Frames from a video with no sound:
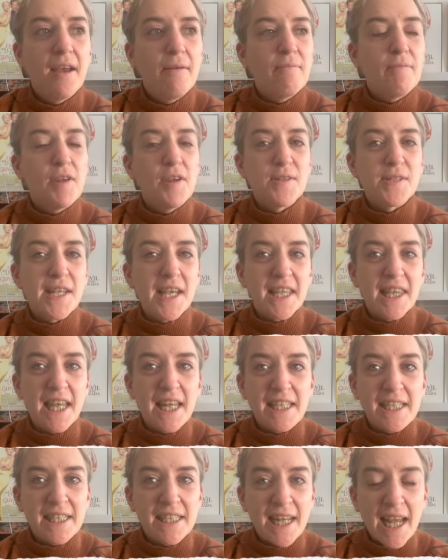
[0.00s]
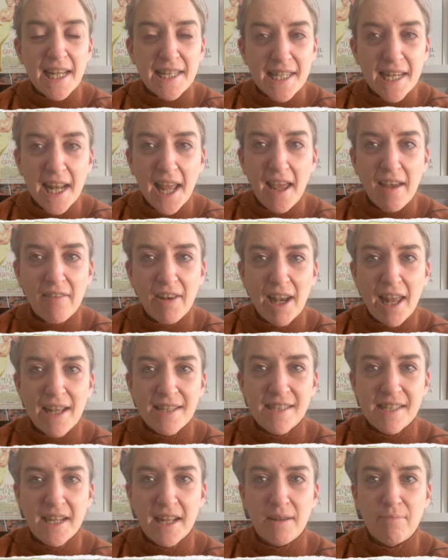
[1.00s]
music that doesn't have a
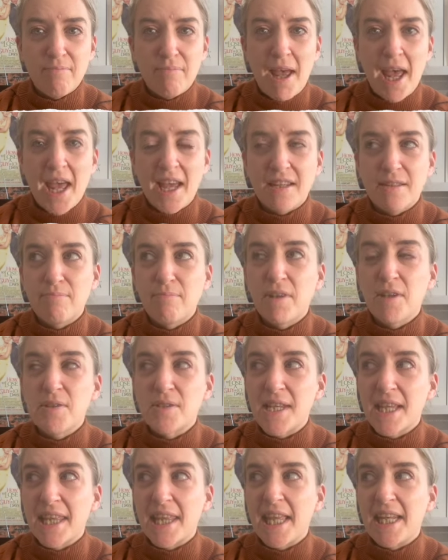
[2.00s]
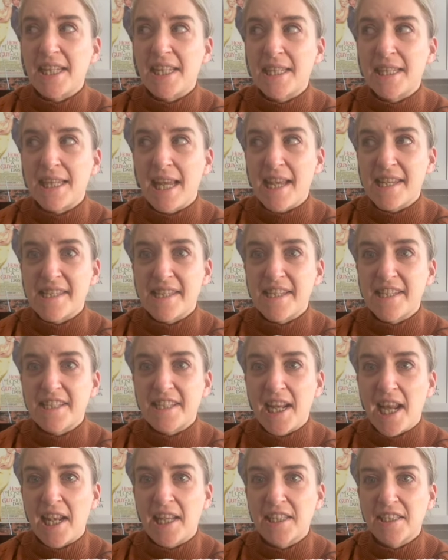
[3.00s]
lasting impact, music that doesn't
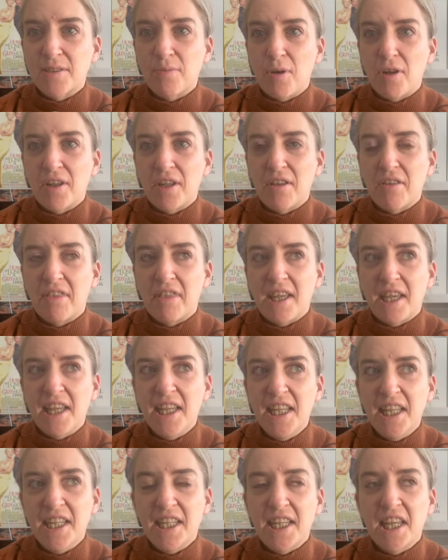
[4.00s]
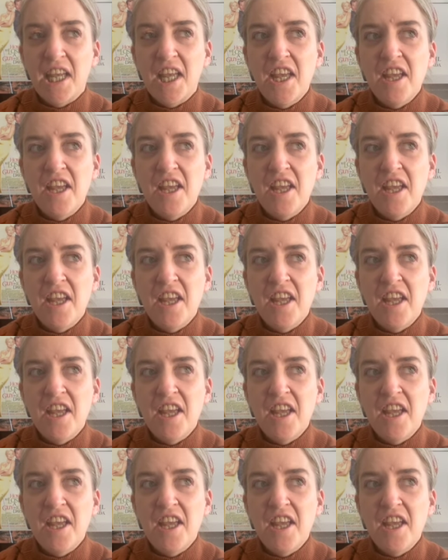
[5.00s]
challenge what you think,